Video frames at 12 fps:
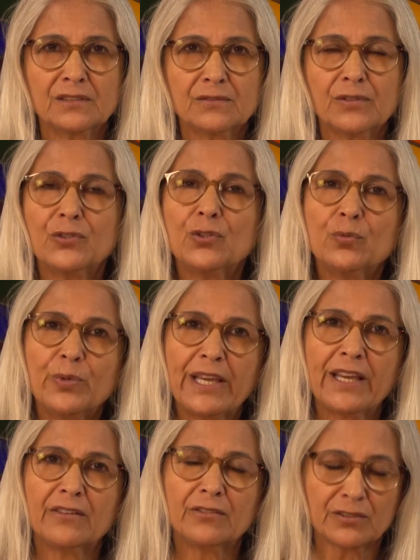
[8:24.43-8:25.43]
for new
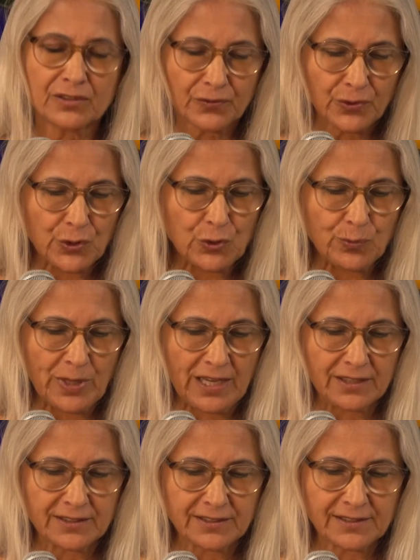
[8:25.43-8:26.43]
behaviors, for new
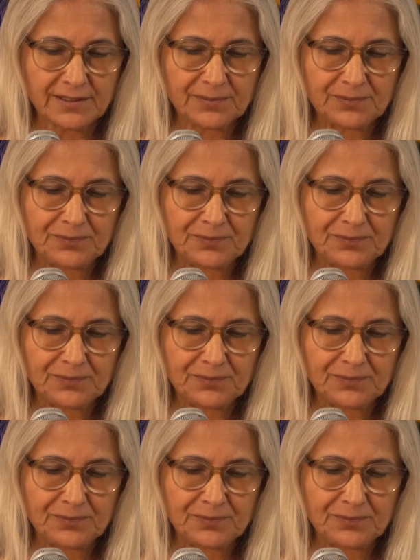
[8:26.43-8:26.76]
patterns.